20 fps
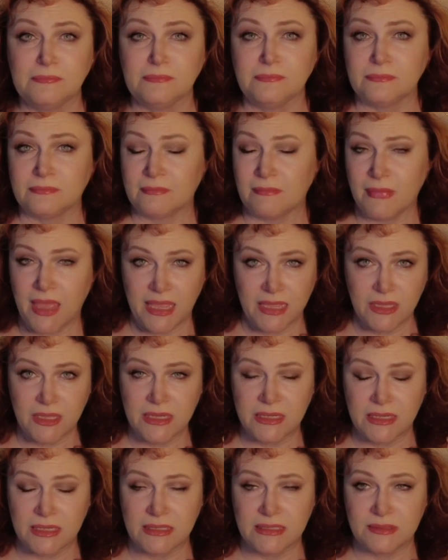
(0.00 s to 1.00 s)
my
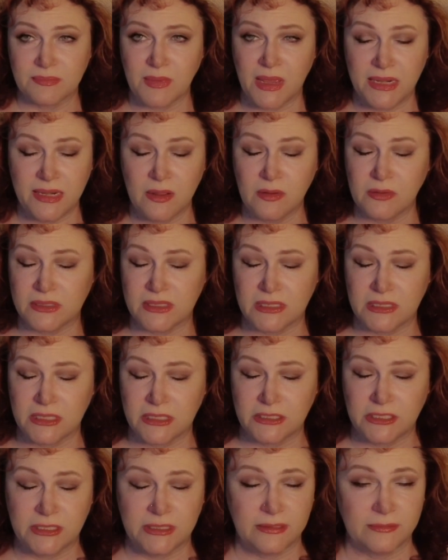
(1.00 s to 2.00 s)
goodness, my nose is
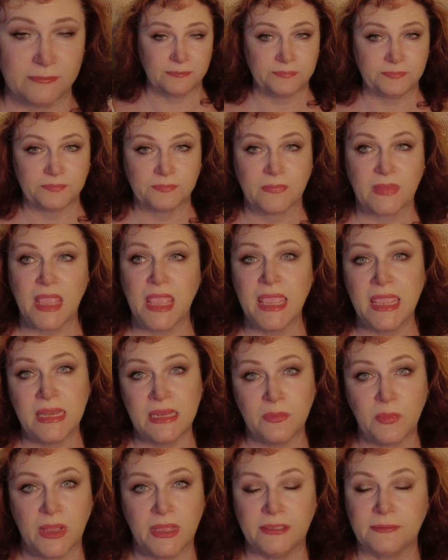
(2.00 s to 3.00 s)
itching.
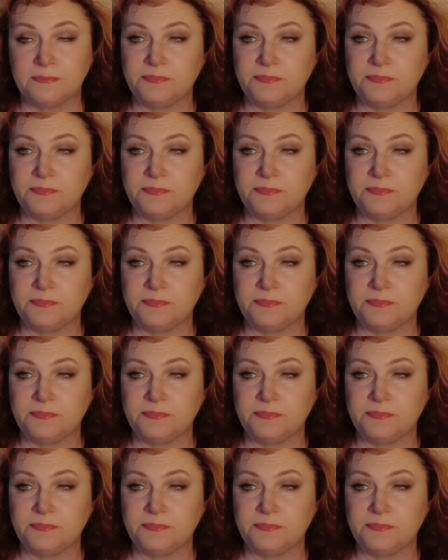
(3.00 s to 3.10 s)
Anyway,